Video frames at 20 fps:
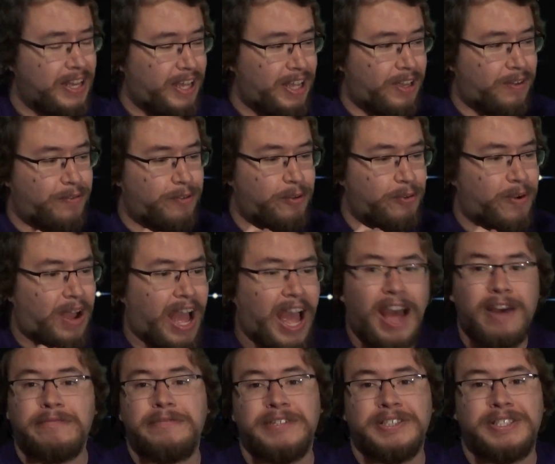If you
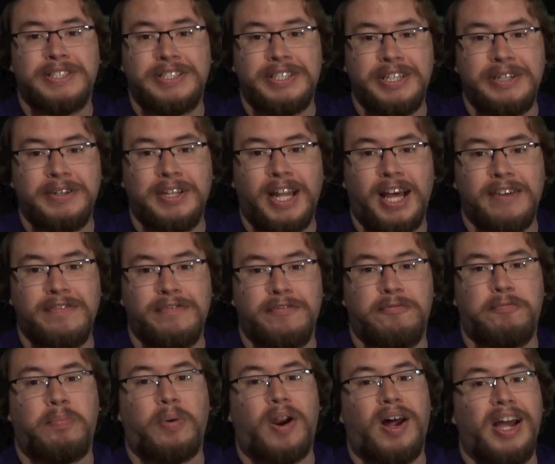haven't seen Life
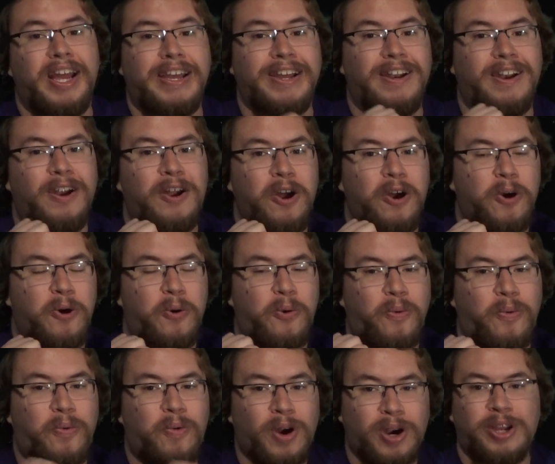of Brian,
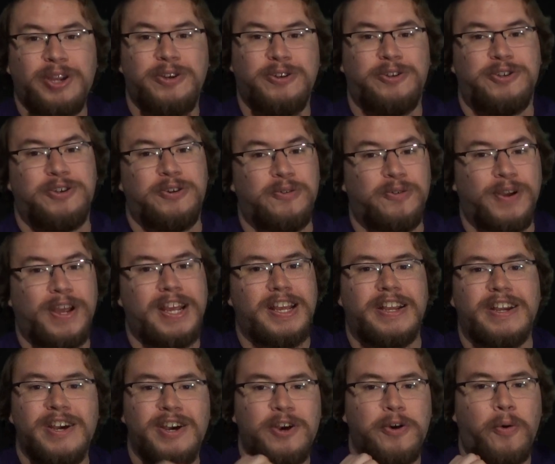what are you
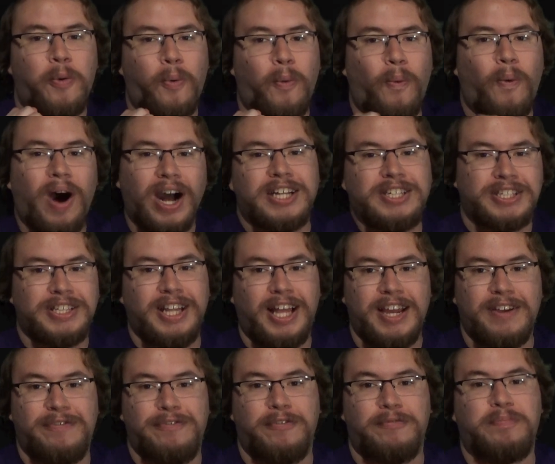doing? Watch
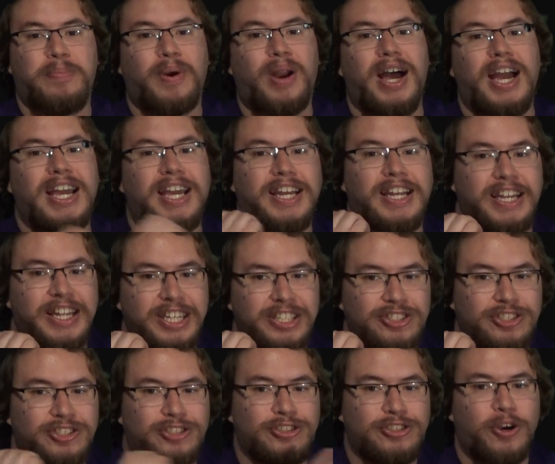Life of Brian.
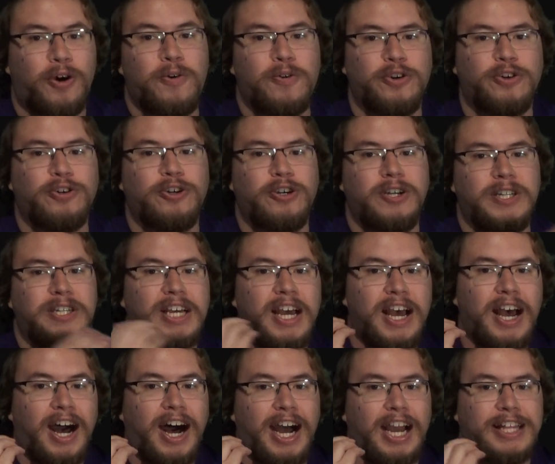It's so good.
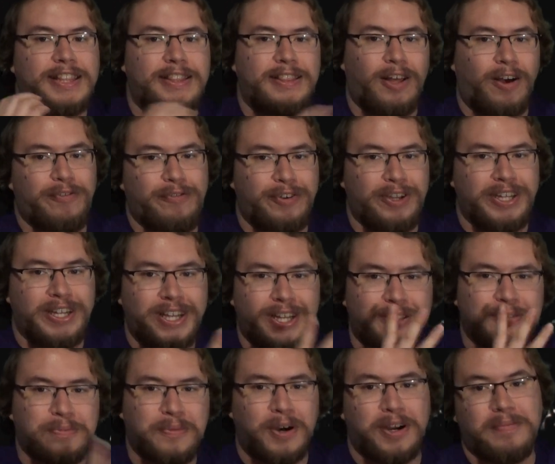I love it.
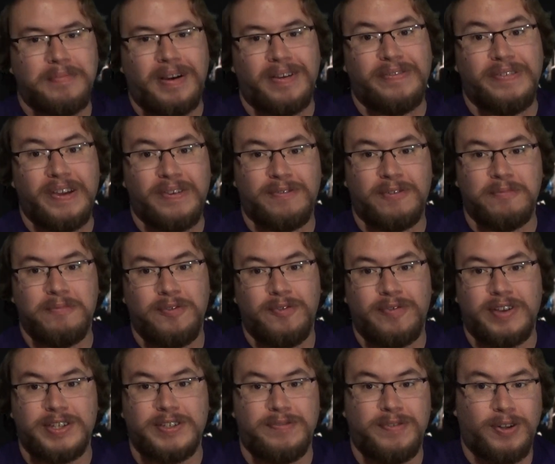It's one of my favorite
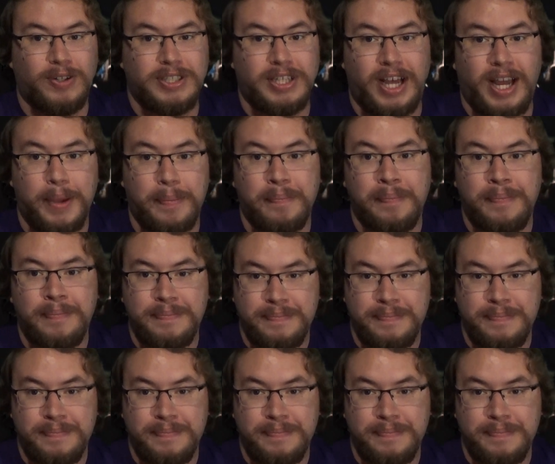movies of all time.